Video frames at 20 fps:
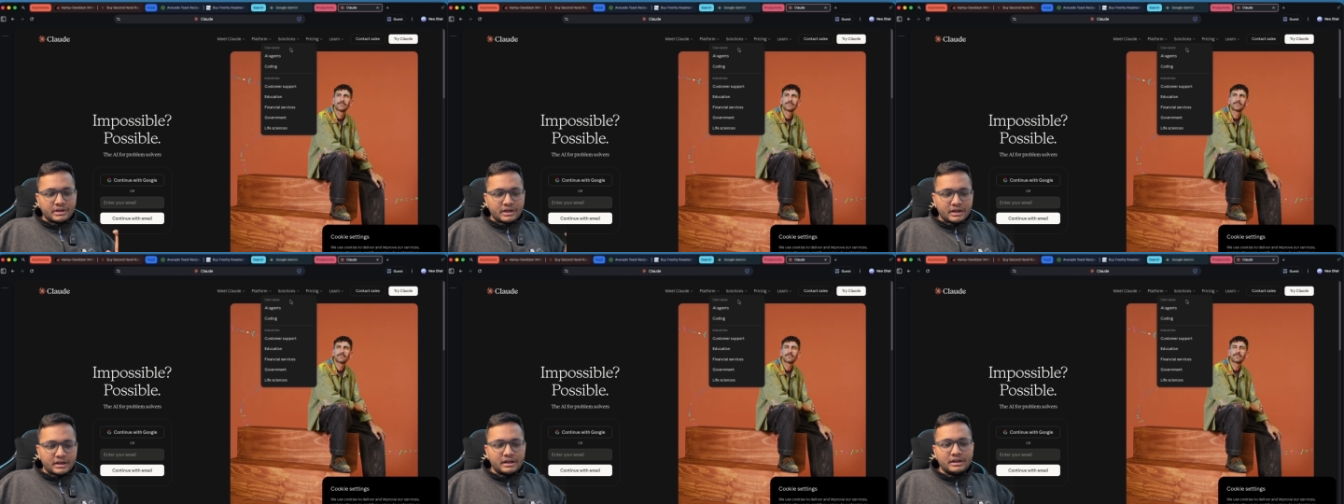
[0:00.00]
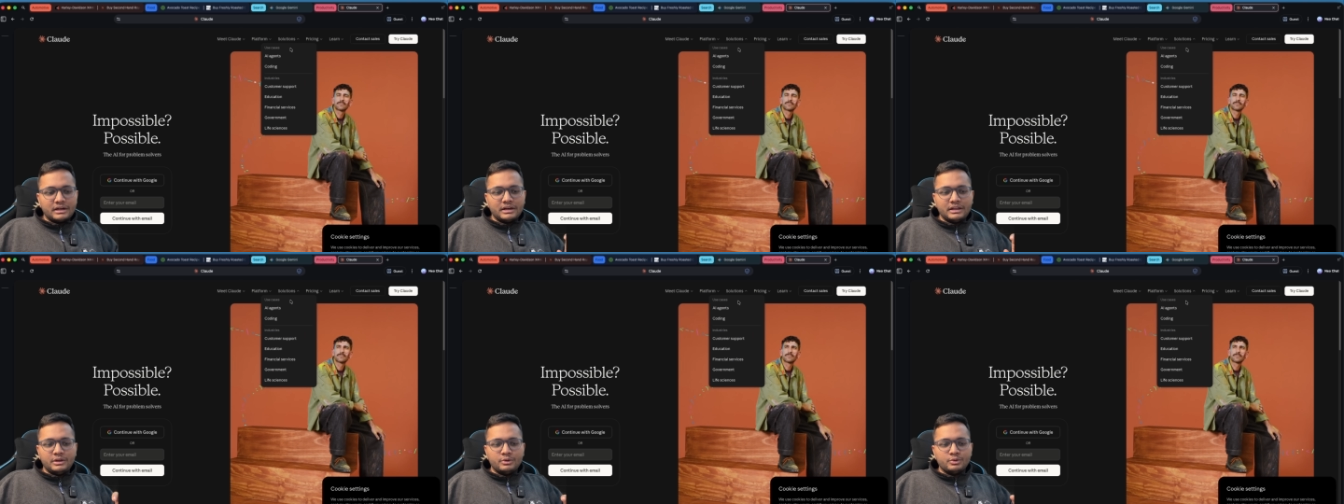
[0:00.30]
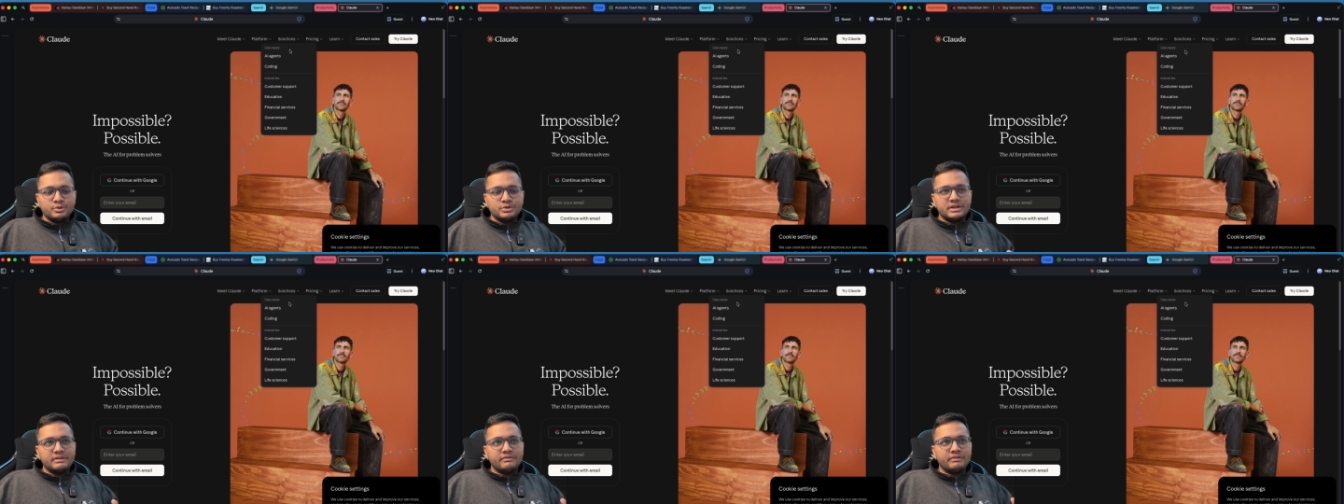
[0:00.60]
currently
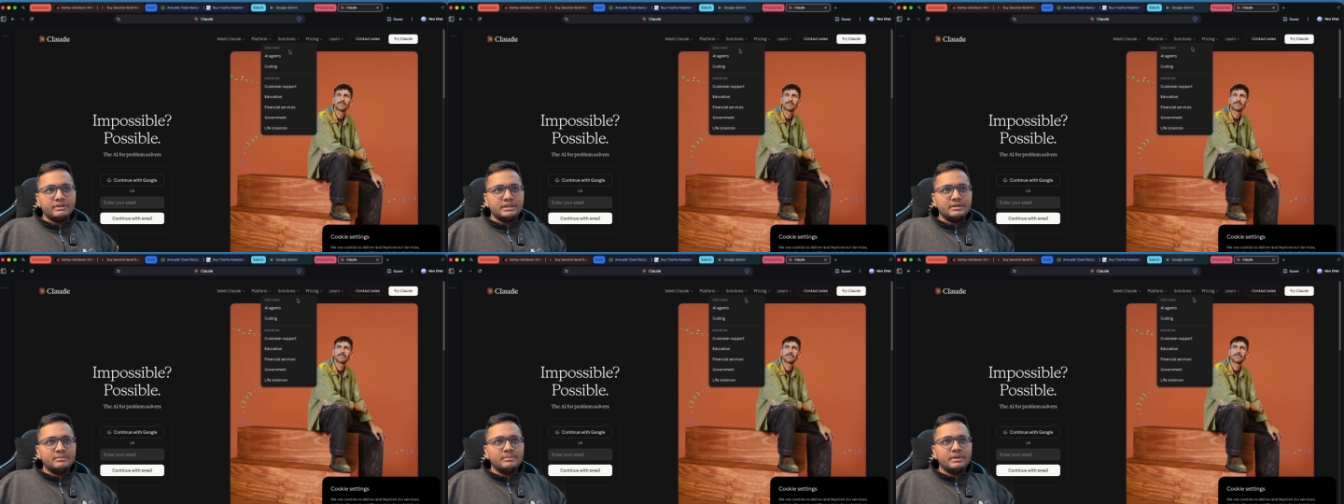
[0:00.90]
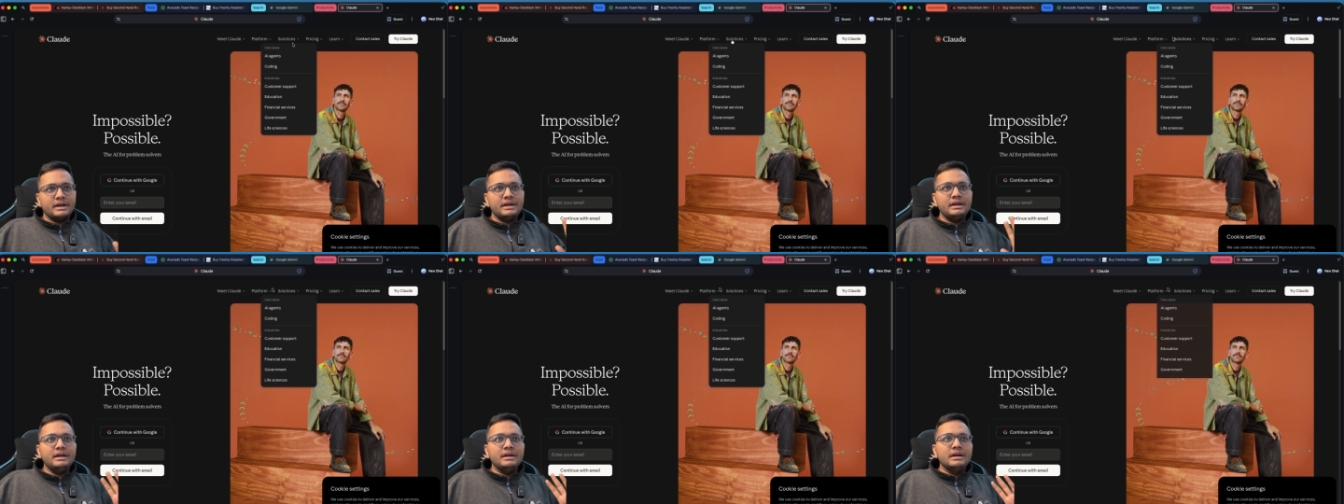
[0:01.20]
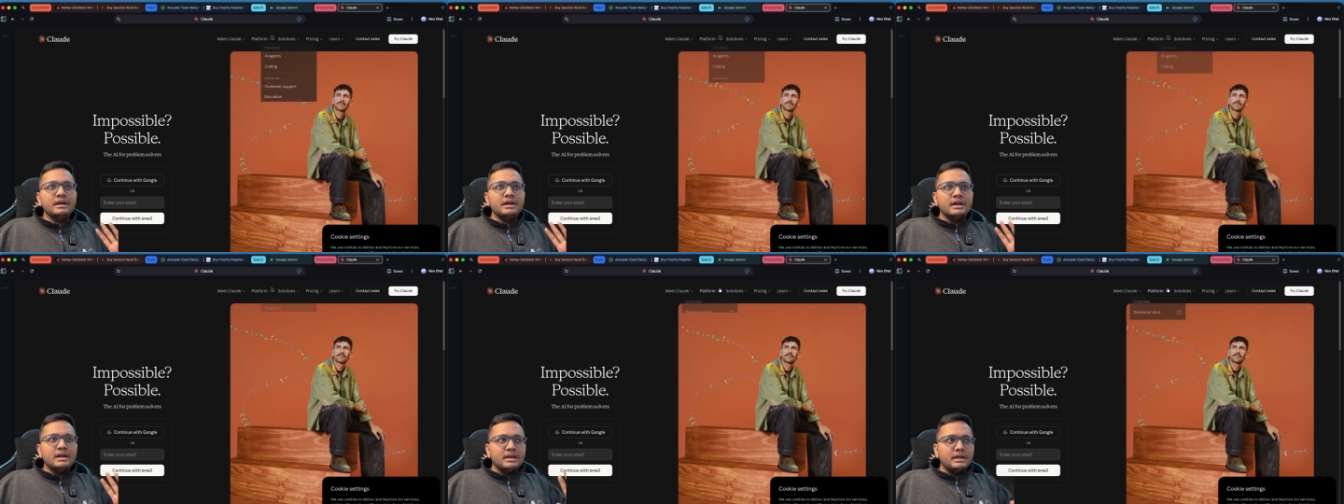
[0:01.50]
using within my
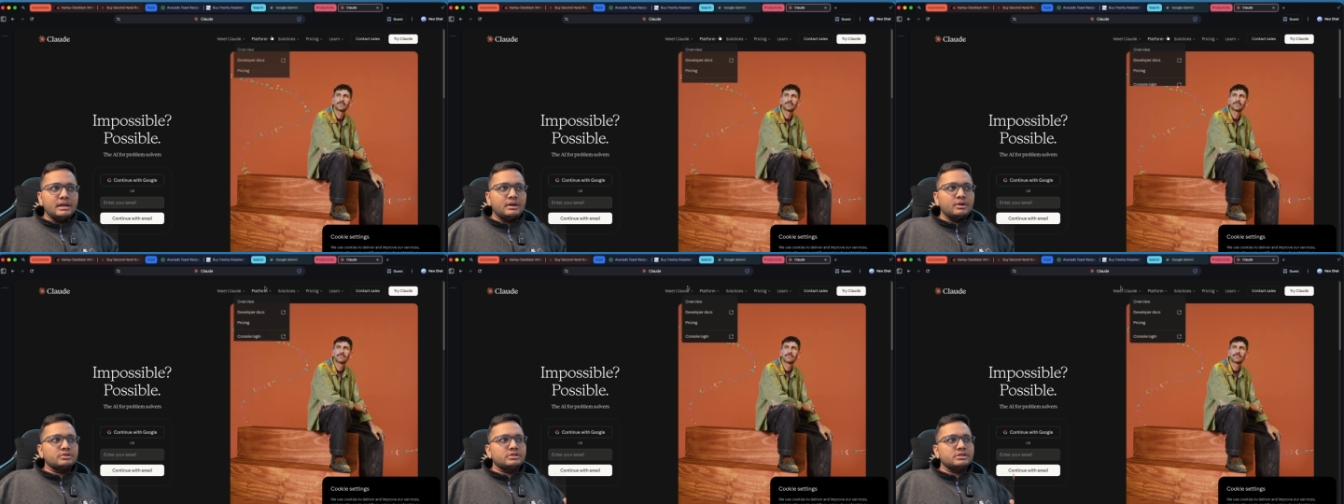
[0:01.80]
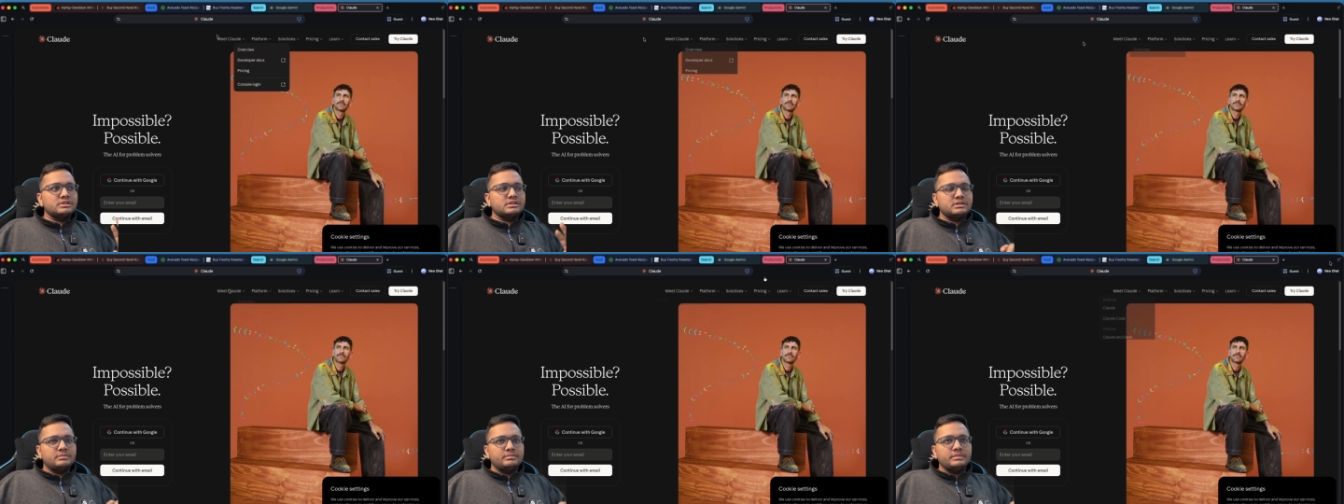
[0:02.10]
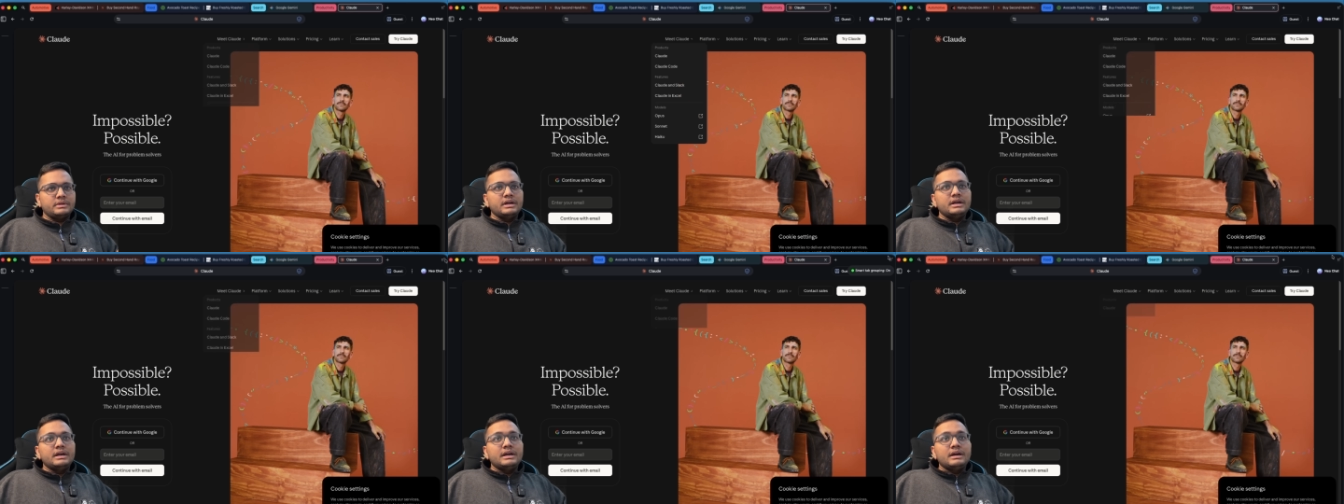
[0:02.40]
ecosystem.
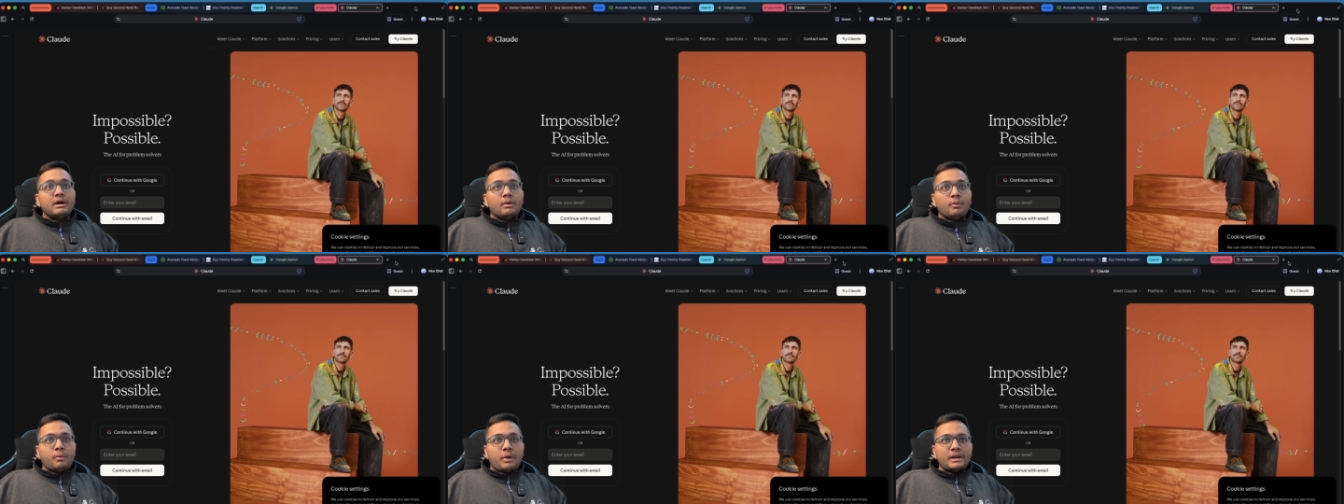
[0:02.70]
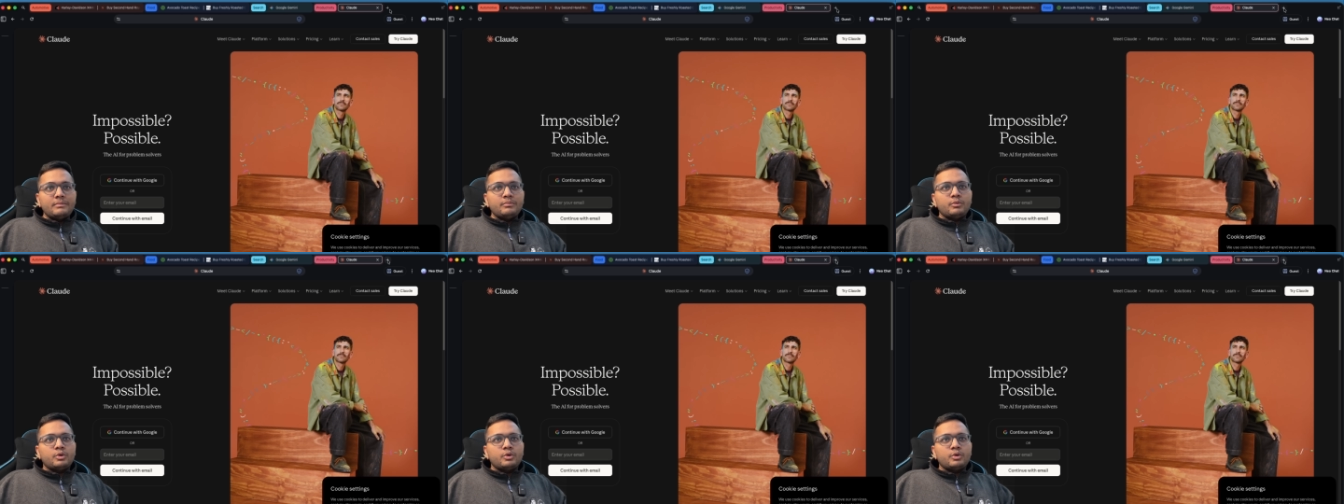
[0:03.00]
One